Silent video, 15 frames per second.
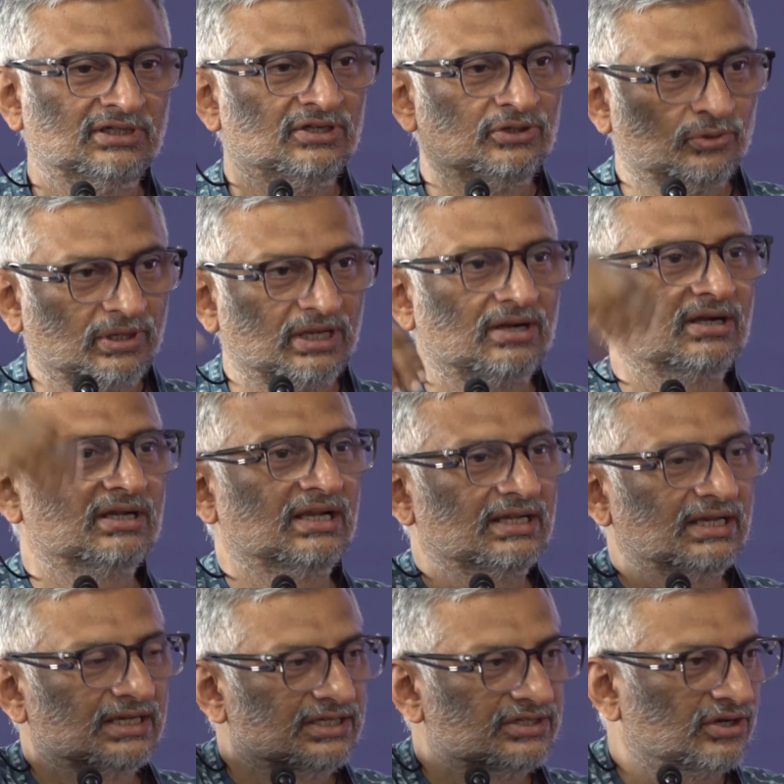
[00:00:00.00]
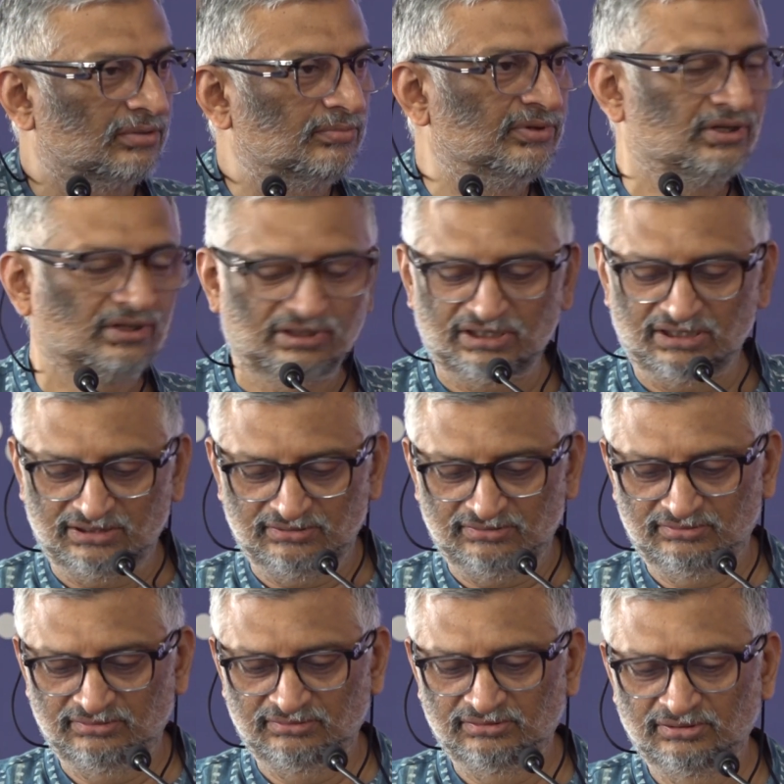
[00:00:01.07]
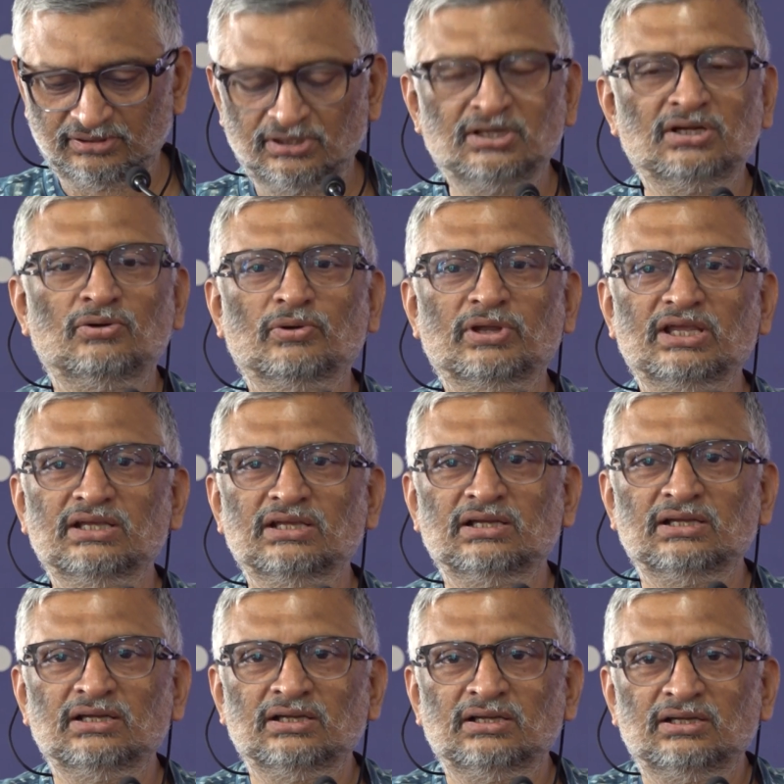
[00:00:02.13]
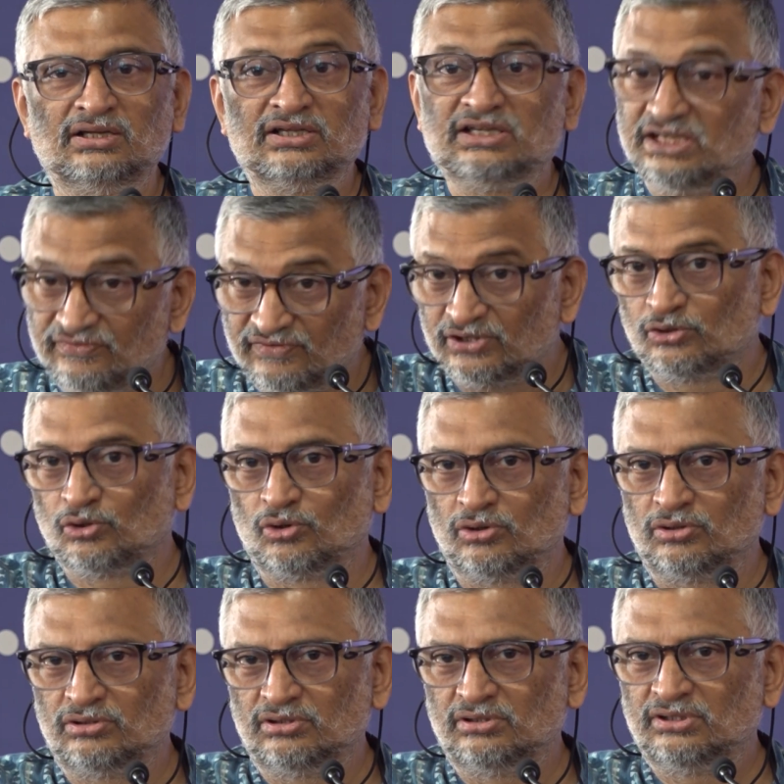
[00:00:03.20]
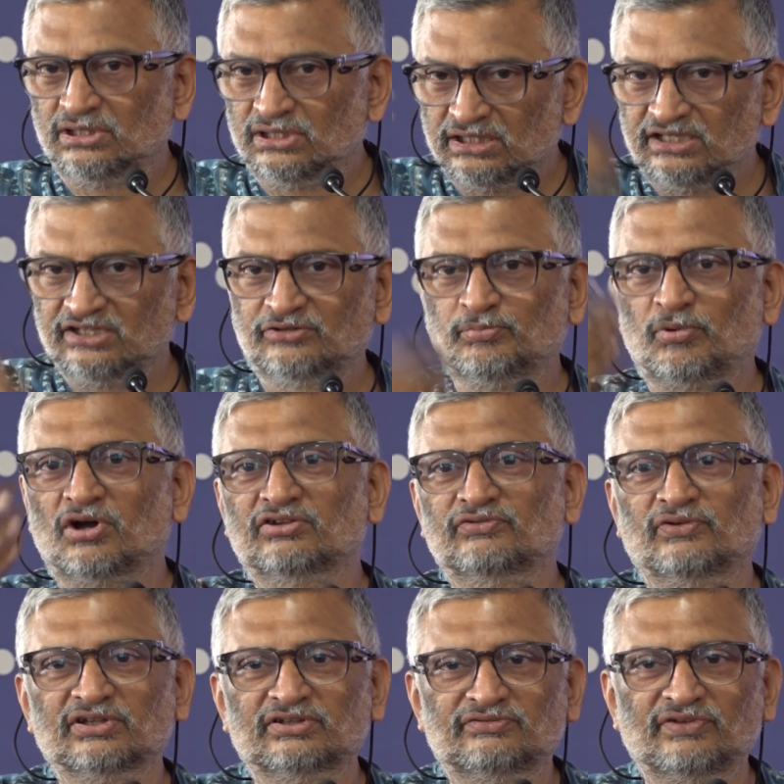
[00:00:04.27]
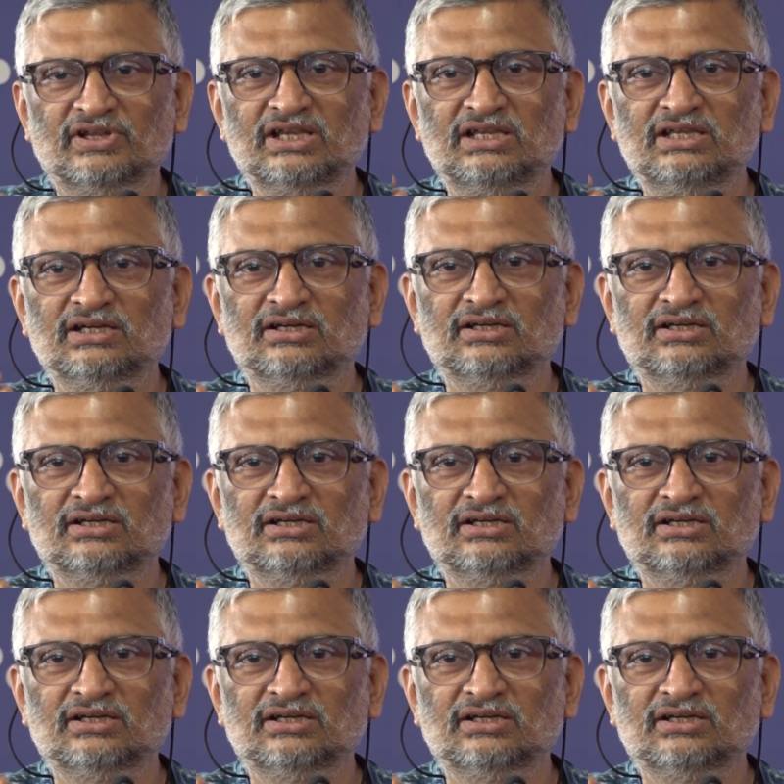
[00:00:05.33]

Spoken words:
You cannot get any job beyond that. Okay? Even though his boss was very,